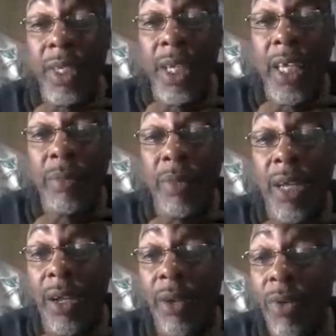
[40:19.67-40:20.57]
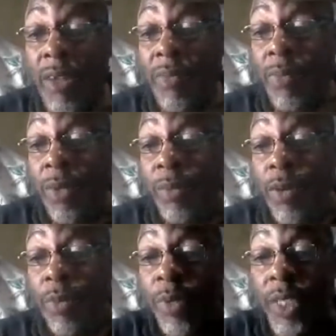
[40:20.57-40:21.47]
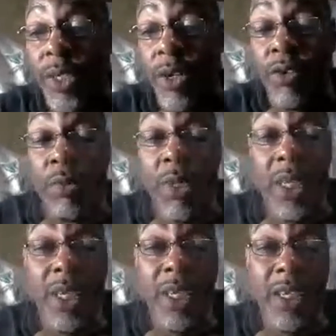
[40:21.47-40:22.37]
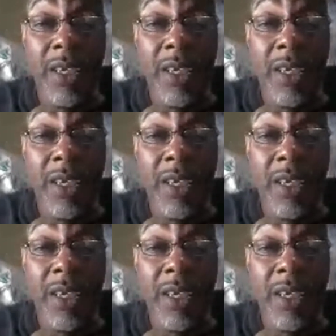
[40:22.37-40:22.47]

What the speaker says: as my wife appropriately told me,